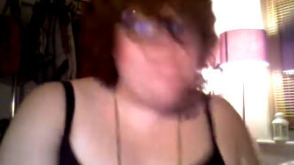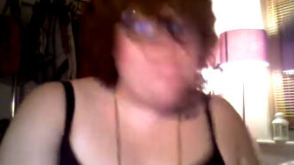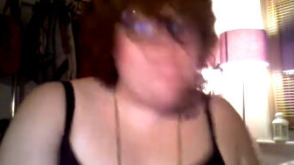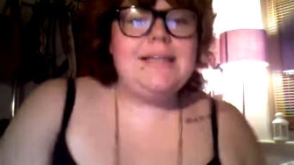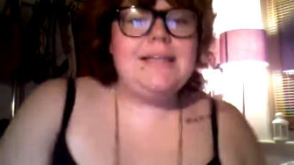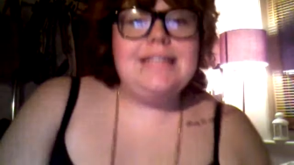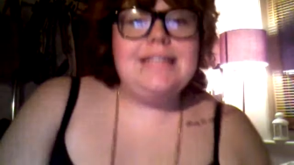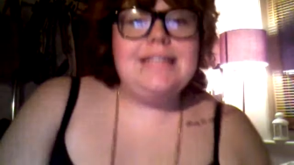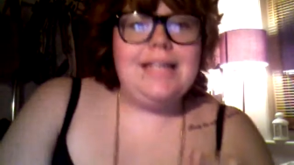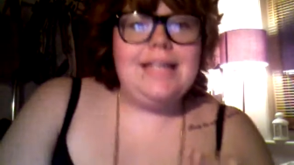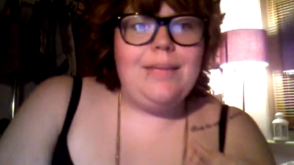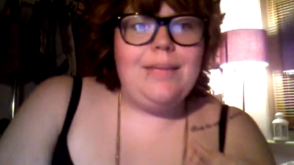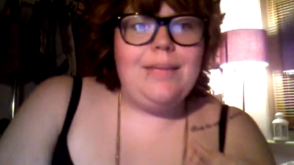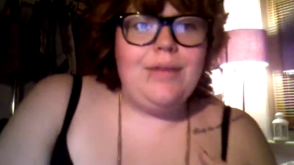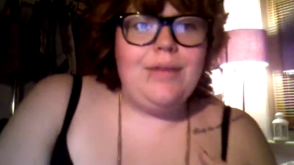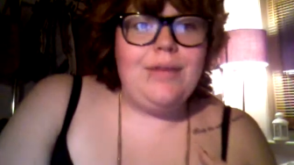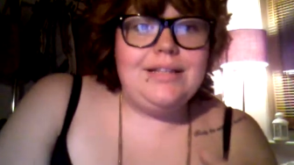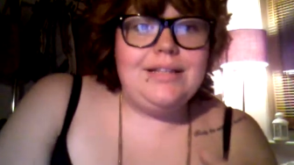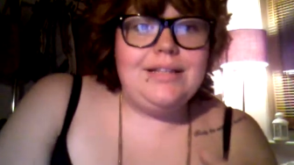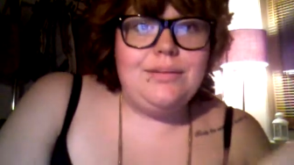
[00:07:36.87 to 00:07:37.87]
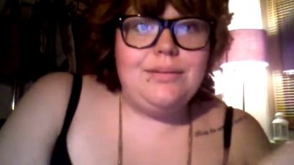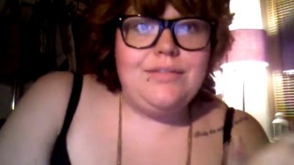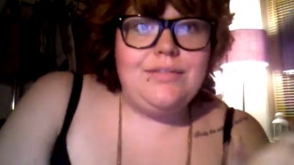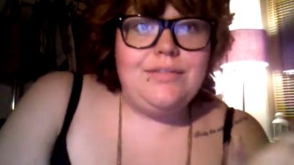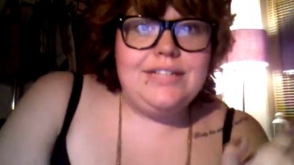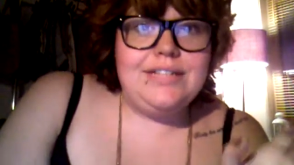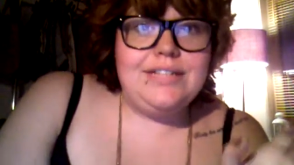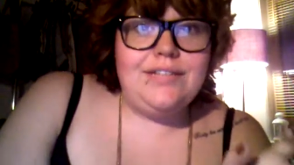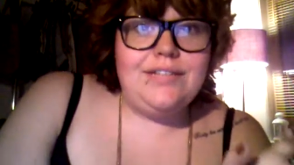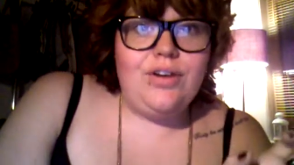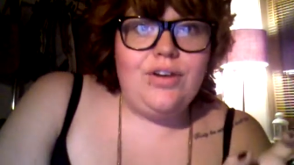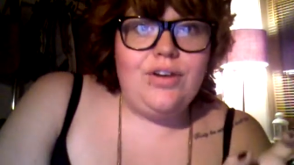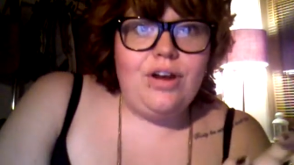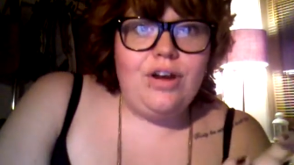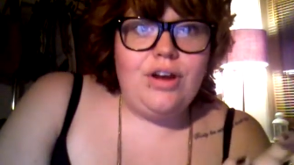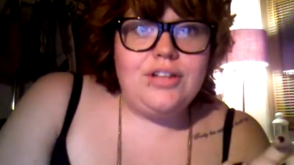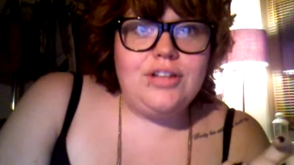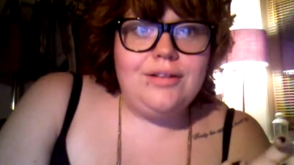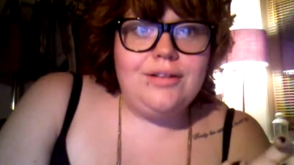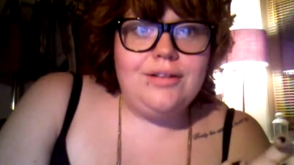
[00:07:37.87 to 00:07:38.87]
basically a bracelet with a silver
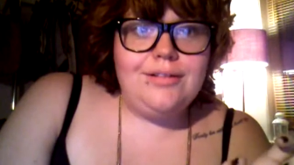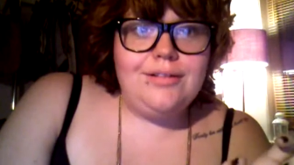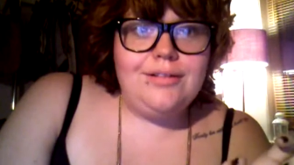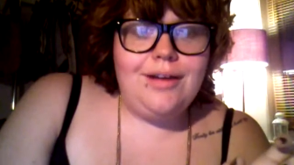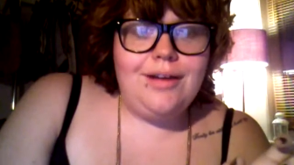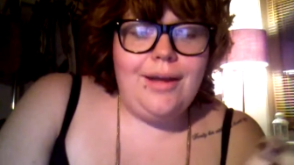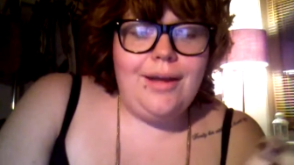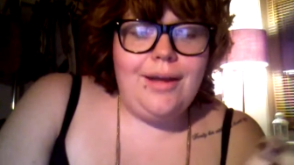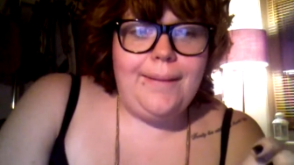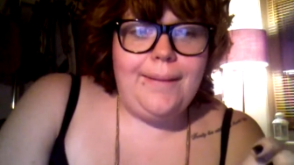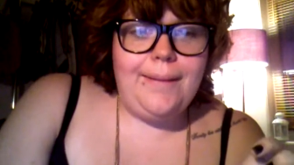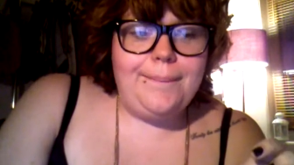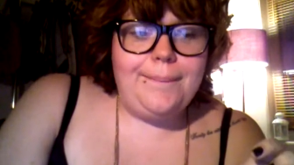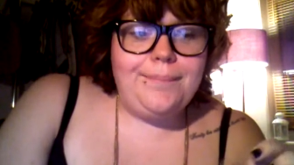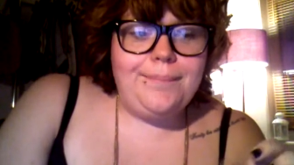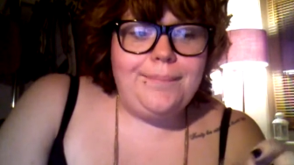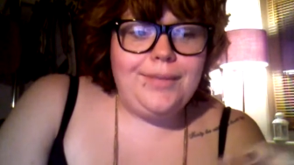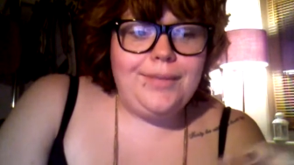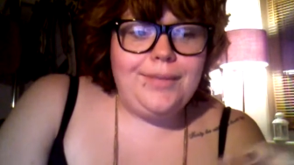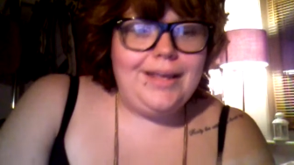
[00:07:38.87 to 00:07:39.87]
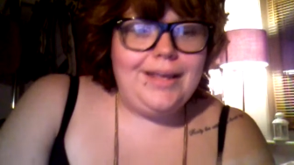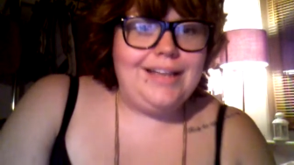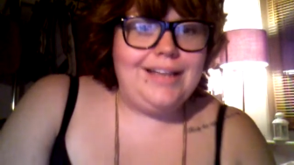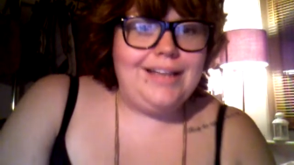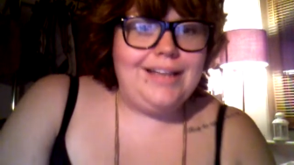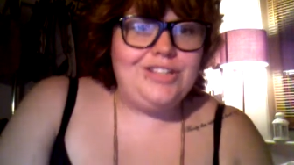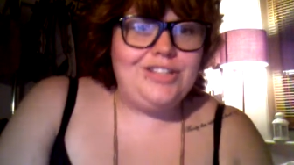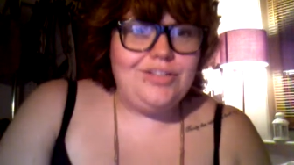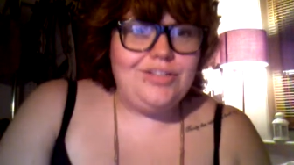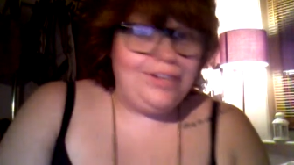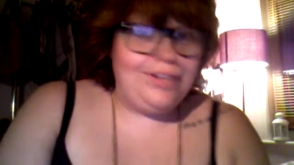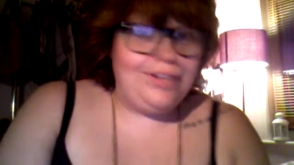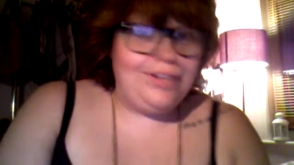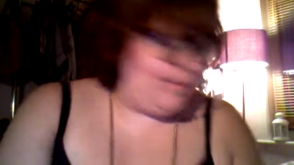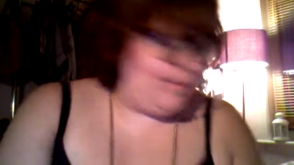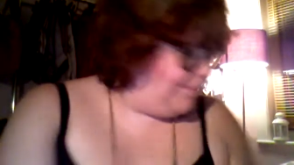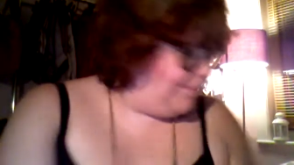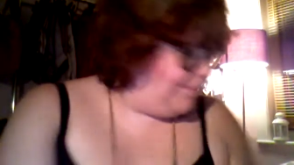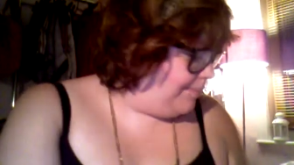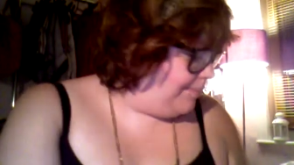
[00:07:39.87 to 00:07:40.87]
cross on. It's just a
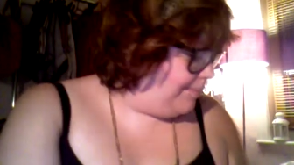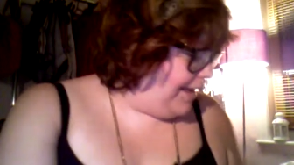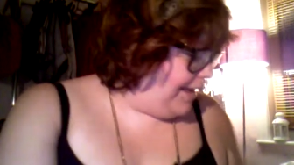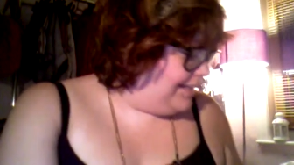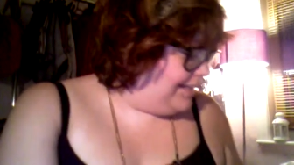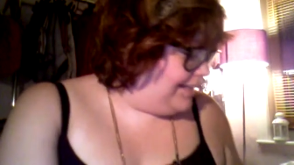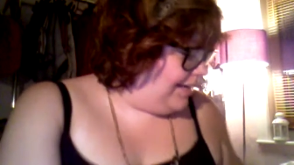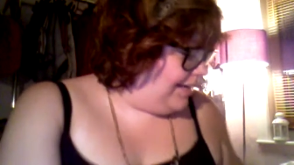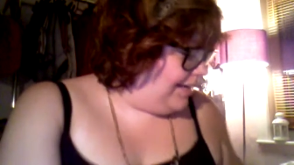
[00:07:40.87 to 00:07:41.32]
really basic